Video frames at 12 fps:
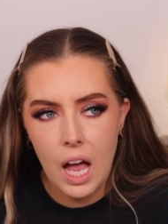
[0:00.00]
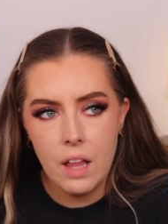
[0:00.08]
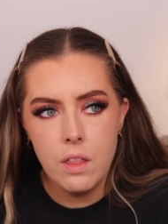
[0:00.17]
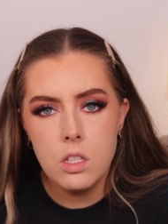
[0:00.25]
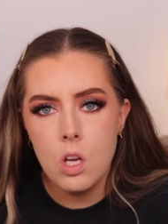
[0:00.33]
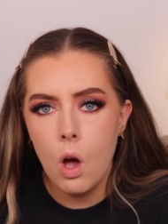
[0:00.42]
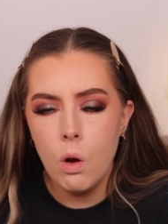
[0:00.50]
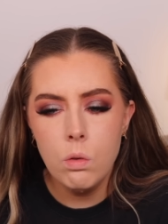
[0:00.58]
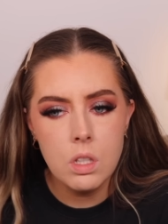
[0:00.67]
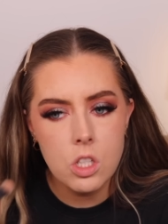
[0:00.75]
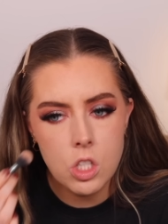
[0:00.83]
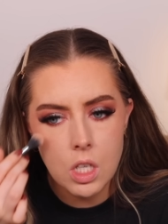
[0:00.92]
And the tone
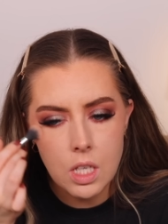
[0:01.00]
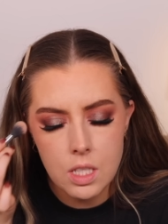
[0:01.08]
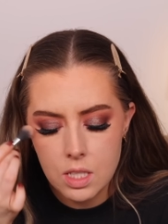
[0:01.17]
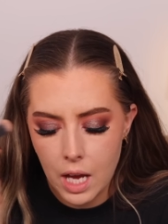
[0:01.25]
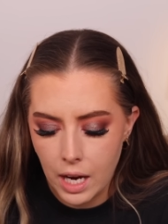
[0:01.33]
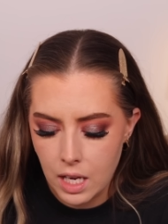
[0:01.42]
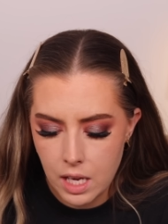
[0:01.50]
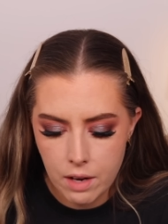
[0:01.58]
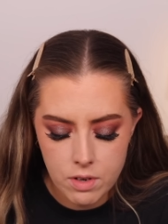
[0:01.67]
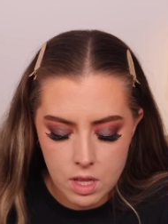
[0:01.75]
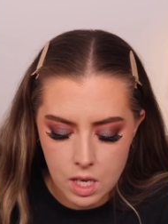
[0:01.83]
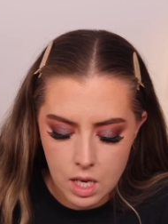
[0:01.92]
that she is saying
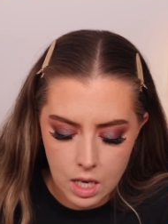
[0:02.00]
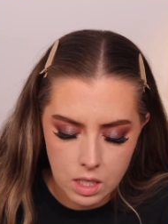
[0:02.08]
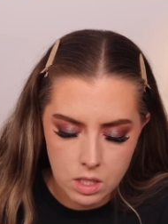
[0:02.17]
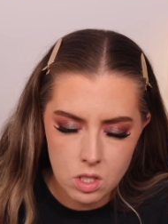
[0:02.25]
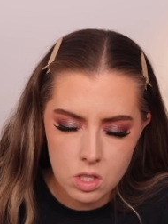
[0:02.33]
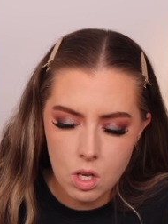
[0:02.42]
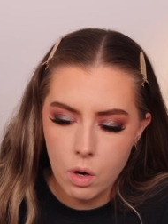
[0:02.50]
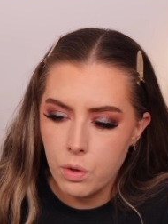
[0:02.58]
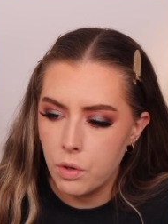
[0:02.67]
everything in is so